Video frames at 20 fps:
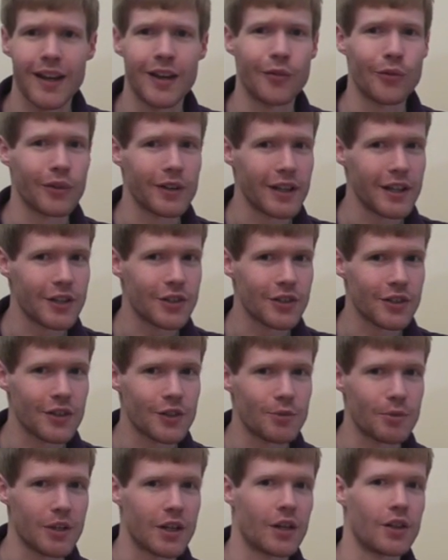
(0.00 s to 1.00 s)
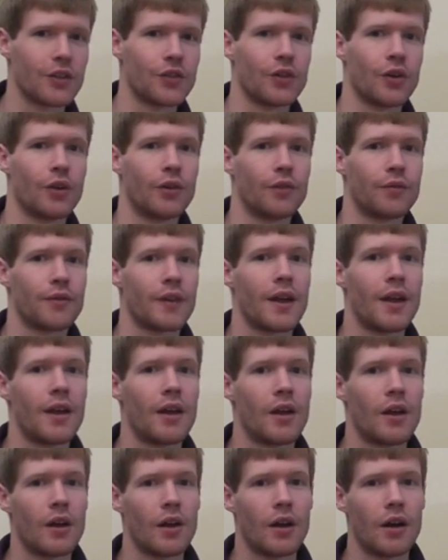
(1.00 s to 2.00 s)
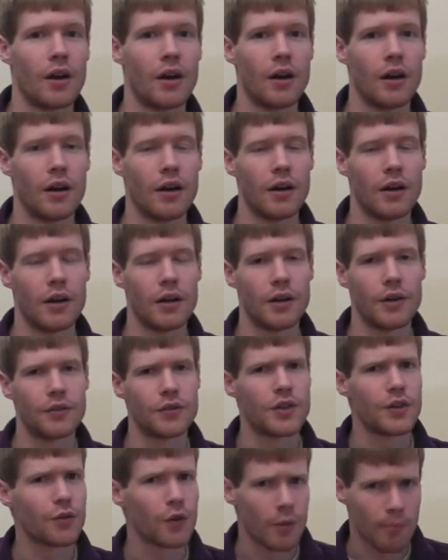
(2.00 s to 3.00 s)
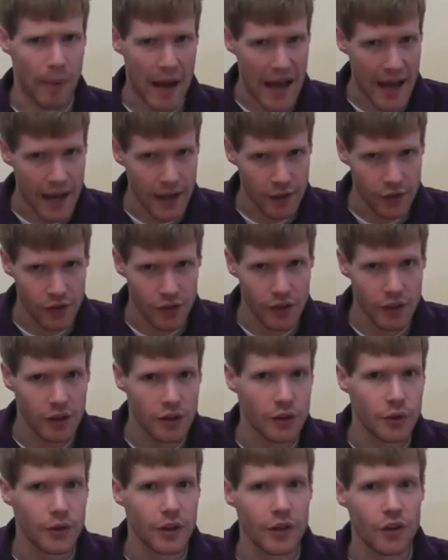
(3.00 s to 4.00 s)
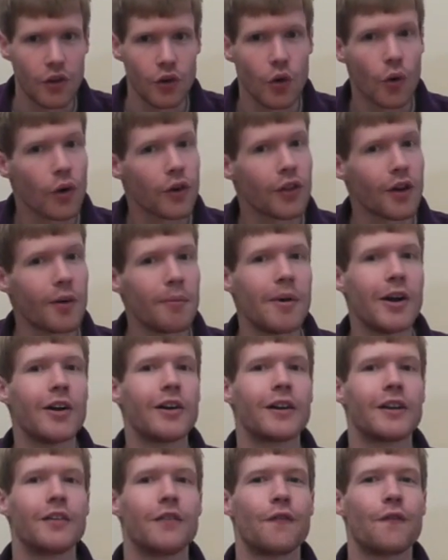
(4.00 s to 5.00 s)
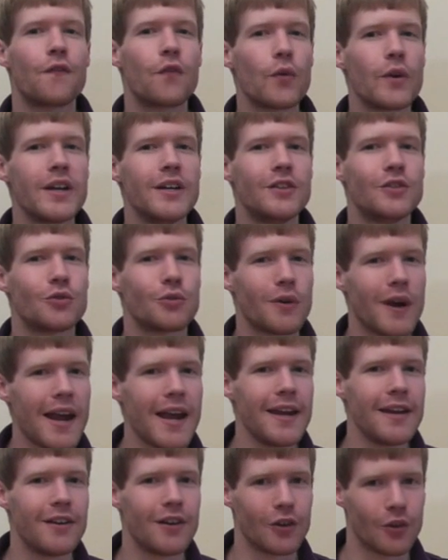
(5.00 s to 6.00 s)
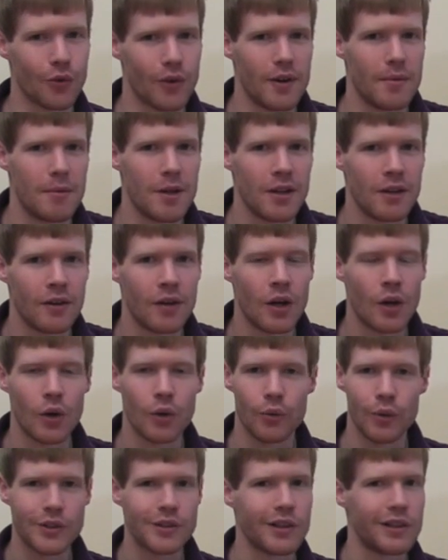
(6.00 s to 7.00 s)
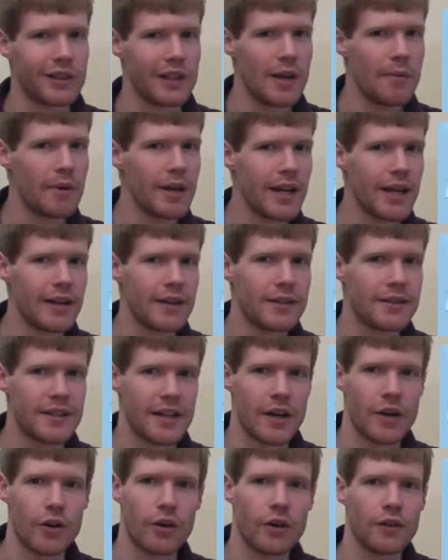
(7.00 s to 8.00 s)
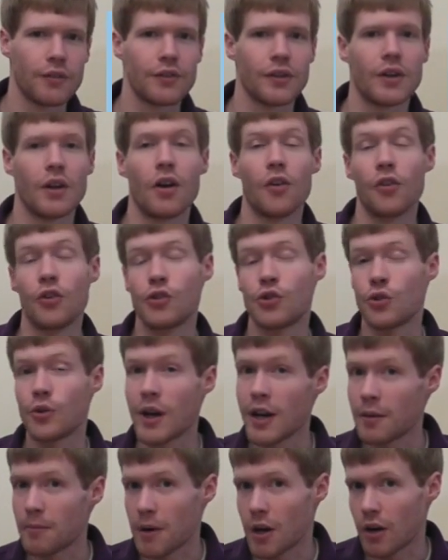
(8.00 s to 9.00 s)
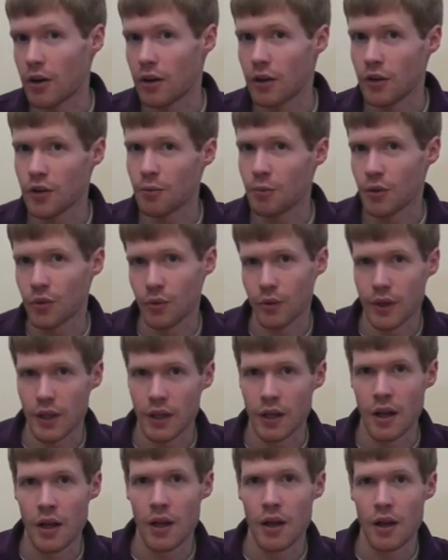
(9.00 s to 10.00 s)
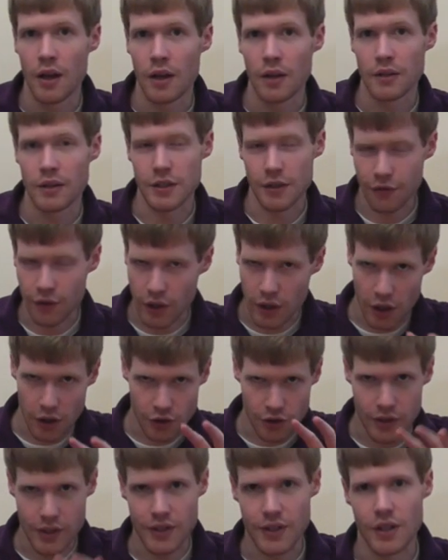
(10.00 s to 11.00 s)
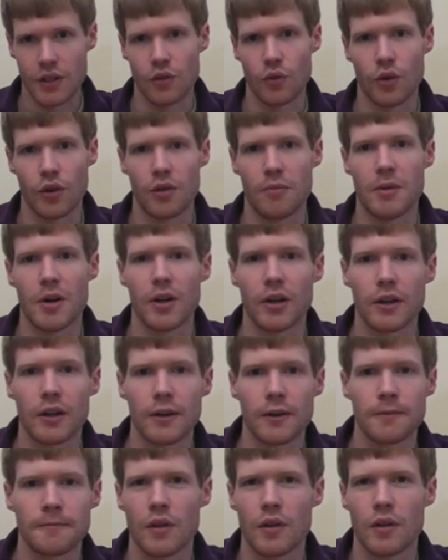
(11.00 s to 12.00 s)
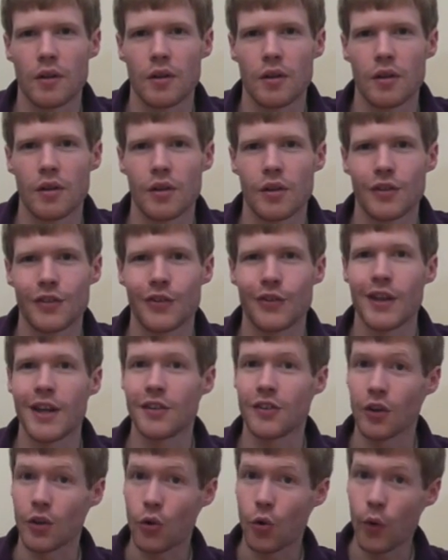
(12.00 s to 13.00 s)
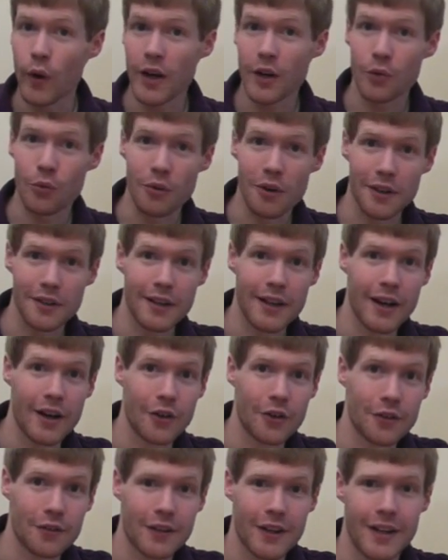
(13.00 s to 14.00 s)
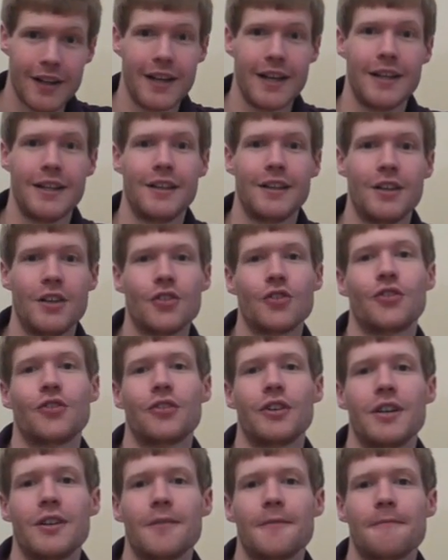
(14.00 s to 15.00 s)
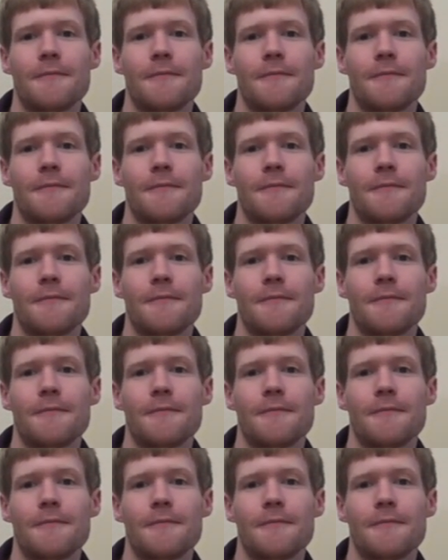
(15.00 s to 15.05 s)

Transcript: and relations because of different pacts, including the North American Free Trade Agreement, which eliminated tariffs and other trade barriers between different countries in North America. So that's a quick rundown of Canadian history.